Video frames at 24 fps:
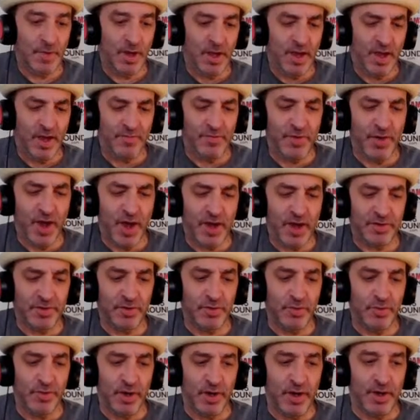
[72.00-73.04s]
Have you had
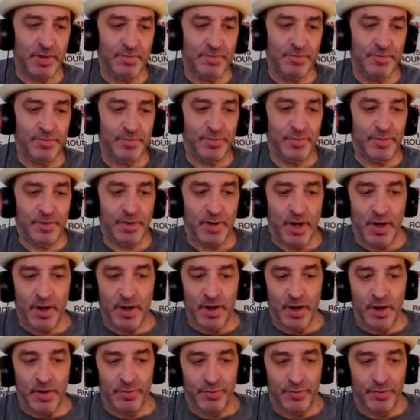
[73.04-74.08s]
to
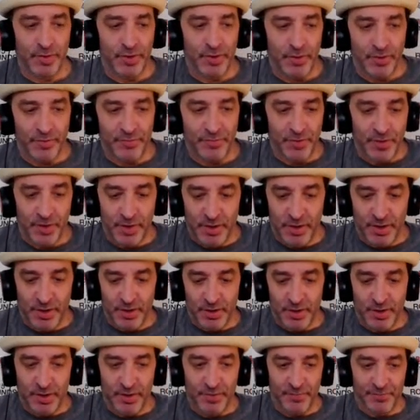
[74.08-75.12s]
I don't know
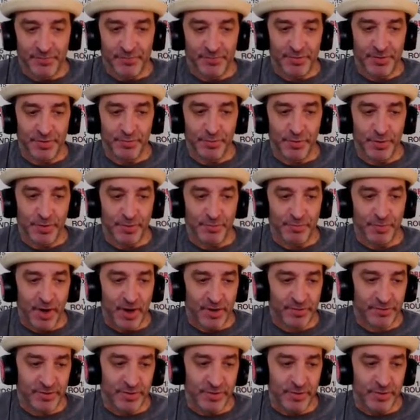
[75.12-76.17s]
if the word
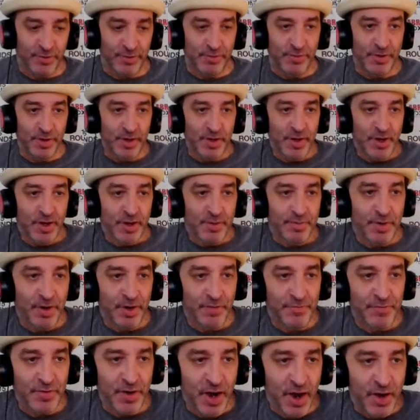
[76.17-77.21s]
rescue,
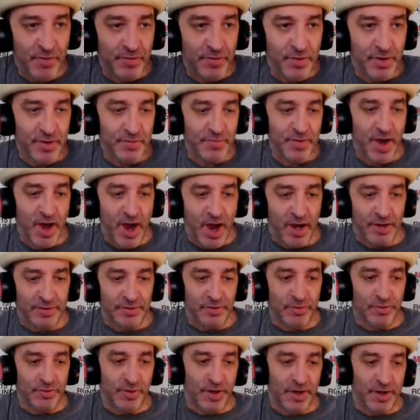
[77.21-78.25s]
but have you
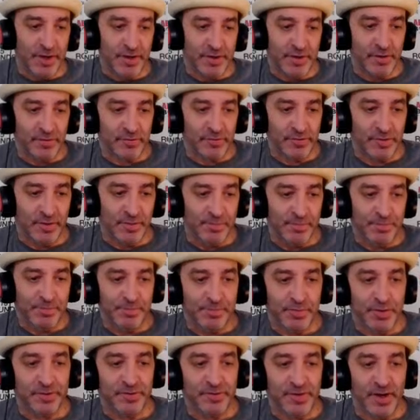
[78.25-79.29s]
had to like get some
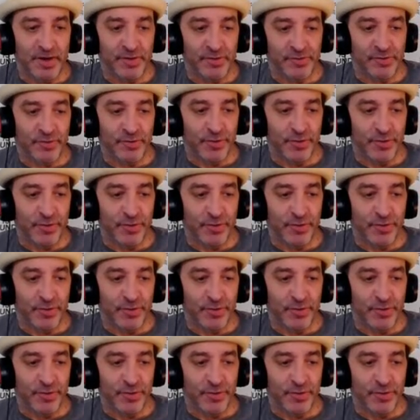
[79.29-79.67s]
potential or